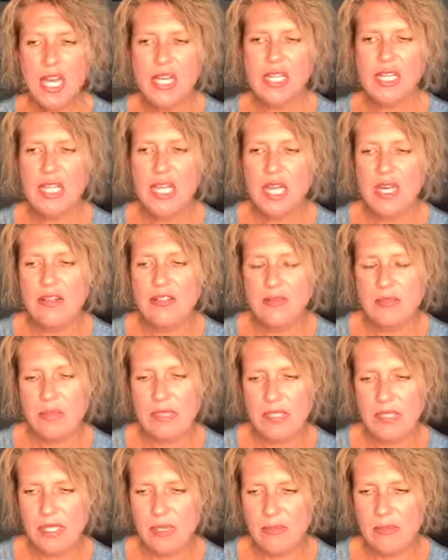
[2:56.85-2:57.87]
lot has
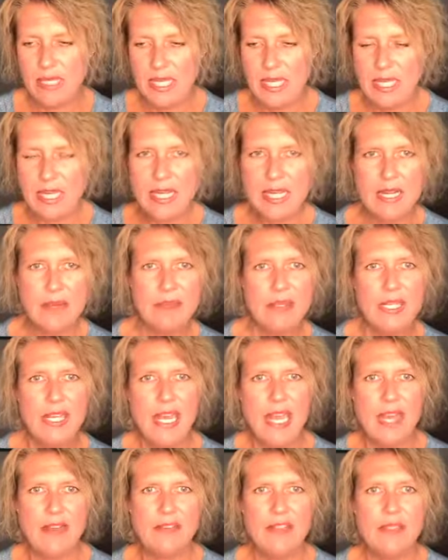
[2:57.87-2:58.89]
been coming in, and I'm gonna
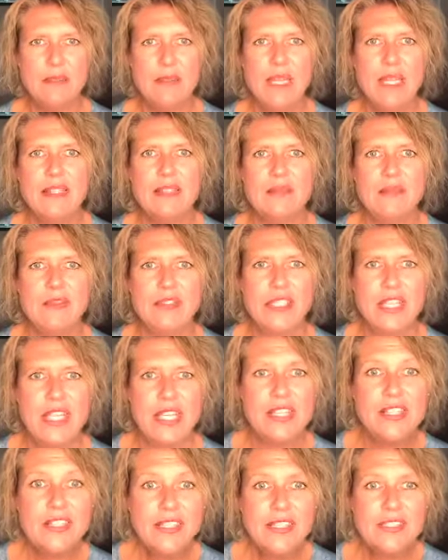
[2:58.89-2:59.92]
have to make some
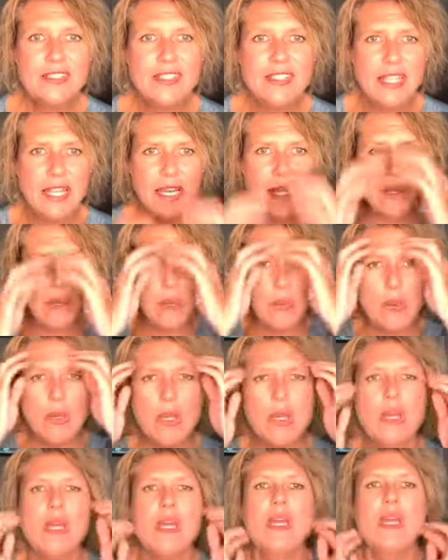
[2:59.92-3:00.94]
changes in how
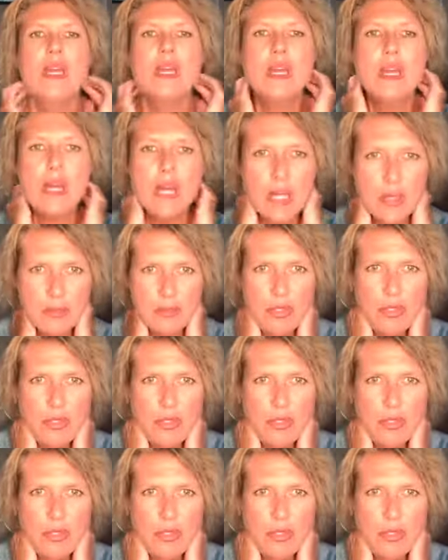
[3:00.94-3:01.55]
I'm